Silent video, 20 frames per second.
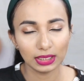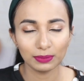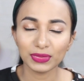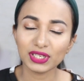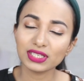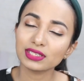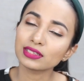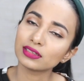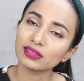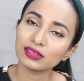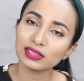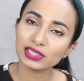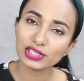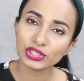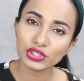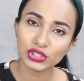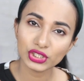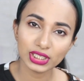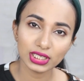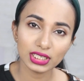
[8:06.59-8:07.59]
Because
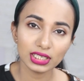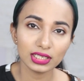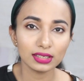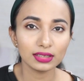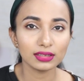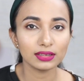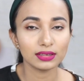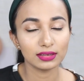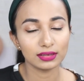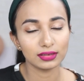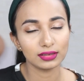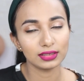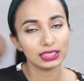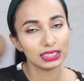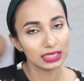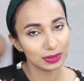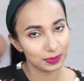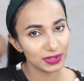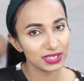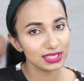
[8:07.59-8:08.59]
girls jinki
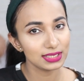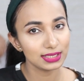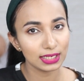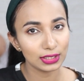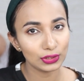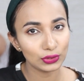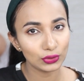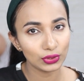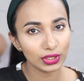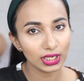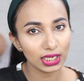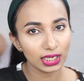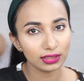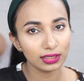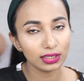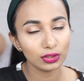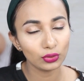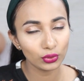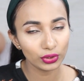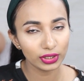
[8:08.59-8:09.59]
deeper skin tone hai,
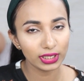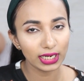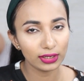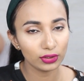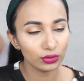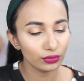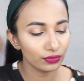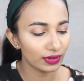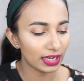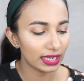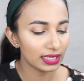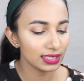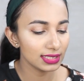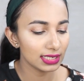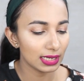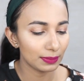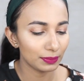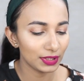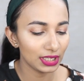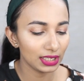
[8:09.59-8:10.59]
they don't tend to find
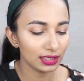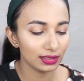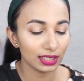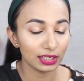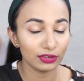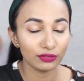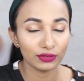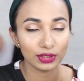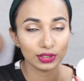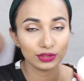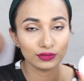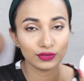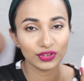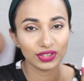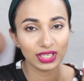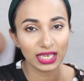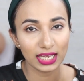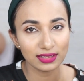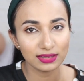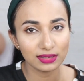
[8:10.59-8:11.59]
something that works for
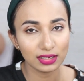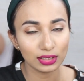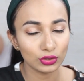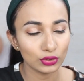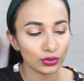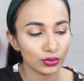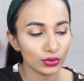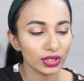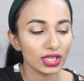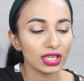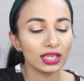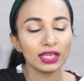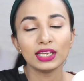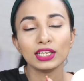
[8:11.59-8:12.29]
their skin tone.